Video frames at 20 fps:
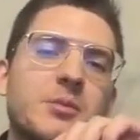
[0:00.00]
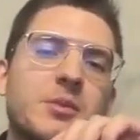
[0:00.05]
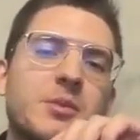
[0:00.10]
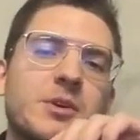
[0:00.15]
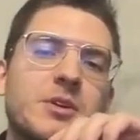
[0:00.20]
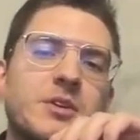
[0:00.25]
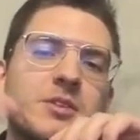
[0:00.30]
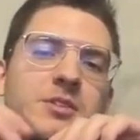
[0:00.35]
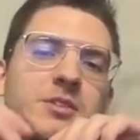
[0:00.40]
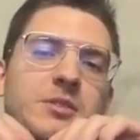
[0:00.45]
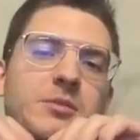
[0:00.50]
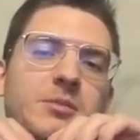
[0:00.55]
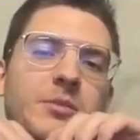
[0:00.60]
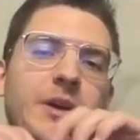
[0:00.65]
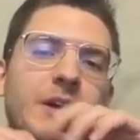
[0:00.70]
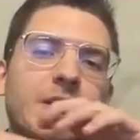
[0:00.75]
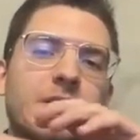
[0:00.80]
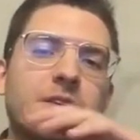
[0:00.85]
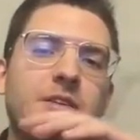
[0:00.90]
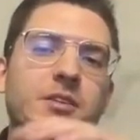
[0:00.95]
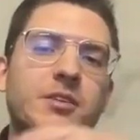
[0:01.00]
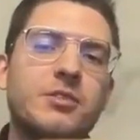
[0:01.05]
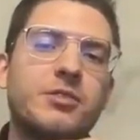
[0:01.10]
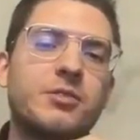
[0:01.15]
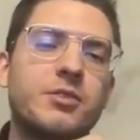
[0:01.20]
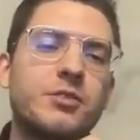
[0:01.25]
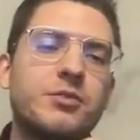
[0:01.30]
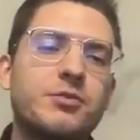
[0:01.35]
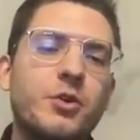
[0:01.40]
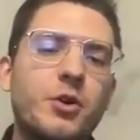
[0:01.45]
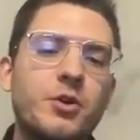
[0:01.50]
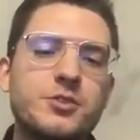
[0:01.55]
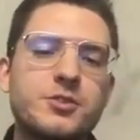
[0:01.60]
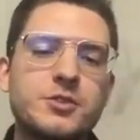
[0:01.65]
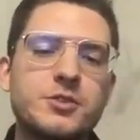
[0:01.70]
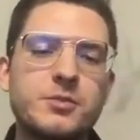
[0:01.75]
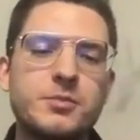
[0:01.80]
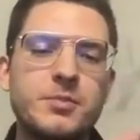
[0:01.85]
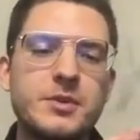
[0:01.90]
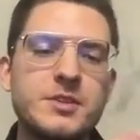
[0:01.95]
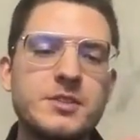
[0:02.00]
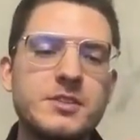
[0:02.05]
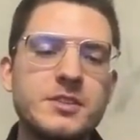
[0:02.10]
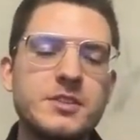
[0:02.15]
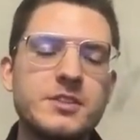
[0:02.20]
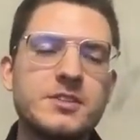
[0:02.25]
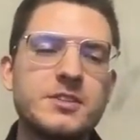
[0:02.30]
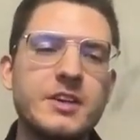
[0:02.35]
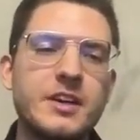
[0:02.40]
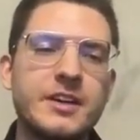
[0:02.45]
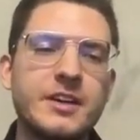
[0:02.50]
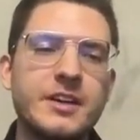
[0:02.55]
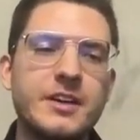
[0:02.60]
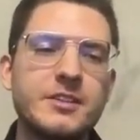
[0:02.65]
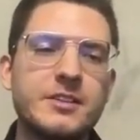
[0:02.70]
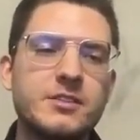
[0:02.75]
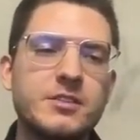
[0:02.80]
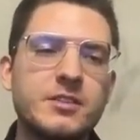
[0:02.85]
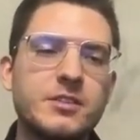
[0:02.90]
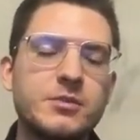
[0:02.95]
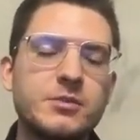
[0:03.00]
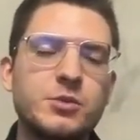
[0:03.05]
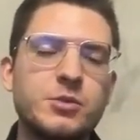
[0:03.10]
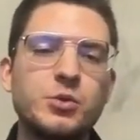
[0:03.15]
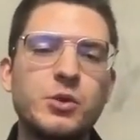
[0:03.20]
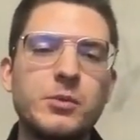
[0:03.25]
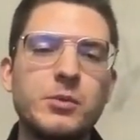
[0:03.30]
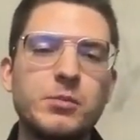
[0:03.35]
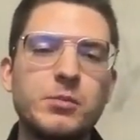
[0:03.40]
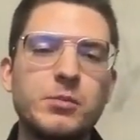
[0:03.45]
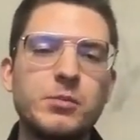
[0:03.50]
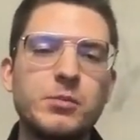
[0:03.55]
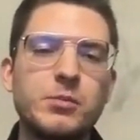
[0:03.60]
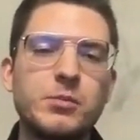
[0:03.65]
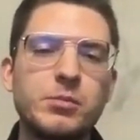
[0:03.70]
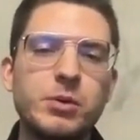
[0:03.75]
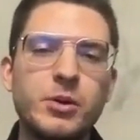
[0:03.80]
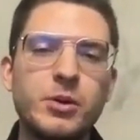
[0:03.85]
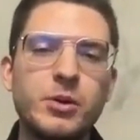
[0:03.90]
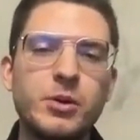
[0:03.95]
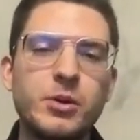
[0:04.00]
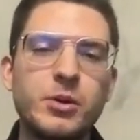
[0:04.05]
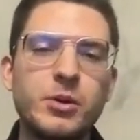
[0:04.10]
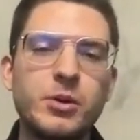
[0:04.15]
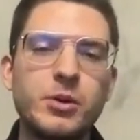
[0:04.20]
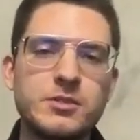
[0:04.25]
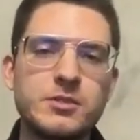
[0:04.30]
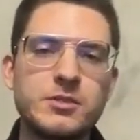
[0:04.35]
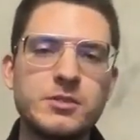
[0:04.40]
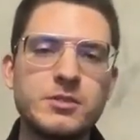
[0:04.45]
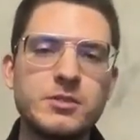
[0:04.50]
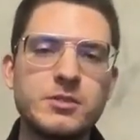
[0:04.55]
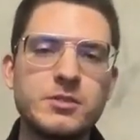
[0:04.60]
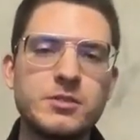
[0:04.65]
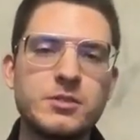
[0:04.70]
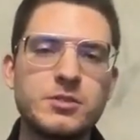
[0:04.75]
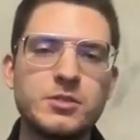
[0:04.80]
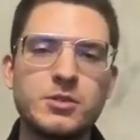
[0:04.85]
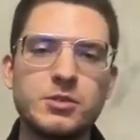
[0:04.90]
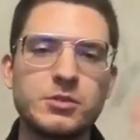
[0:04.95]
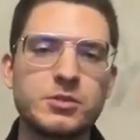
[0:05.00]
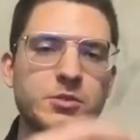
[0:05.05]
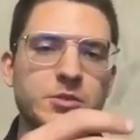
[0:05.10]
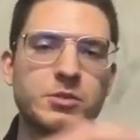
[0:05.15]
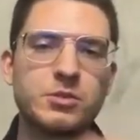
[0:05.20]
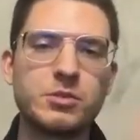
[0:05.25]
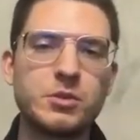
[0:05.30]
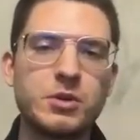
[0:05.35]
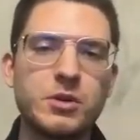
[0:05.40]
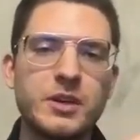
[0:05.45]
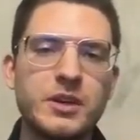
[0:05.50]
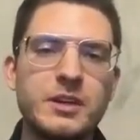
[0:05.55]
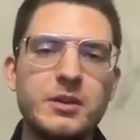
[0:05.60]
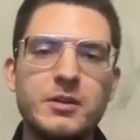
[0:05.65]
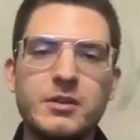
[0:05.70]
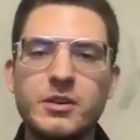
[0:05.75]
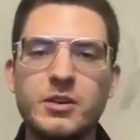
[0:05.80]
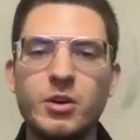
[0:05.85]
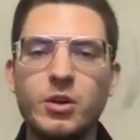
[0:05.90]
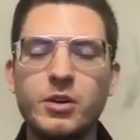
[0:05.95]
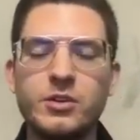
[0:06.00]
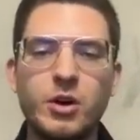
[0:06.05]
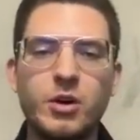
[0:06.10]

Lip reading: because in my first business I had two employees, so in an